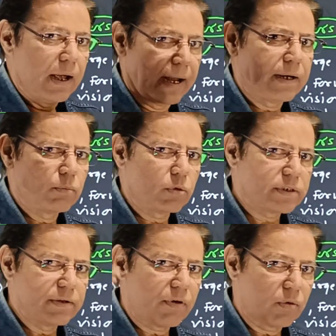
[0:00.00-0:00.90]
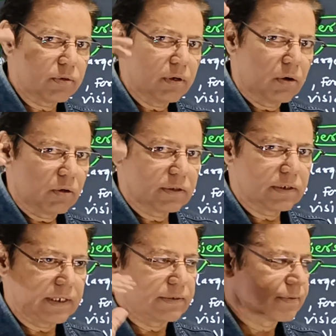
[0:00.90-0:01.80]
and mostly found on the
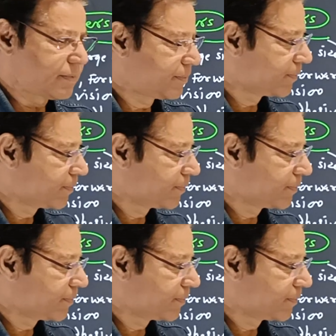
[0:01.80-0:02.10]
trees.